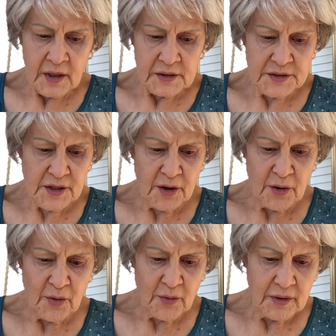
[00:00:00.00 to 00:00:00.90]

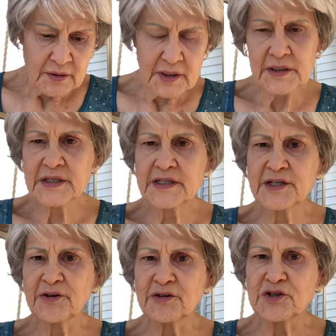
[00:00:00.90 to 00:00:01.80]
So it's
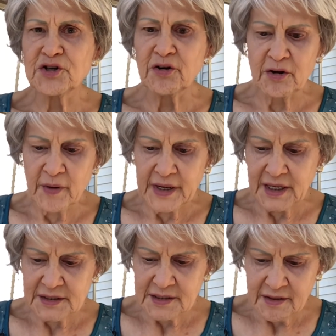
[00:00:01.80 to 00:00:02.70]
easier to show you, I
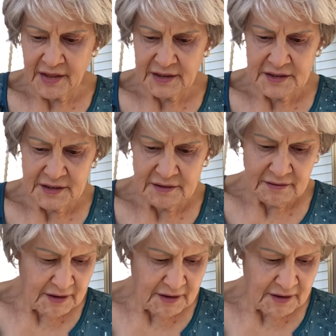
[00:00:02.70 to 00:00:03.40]
guess, than to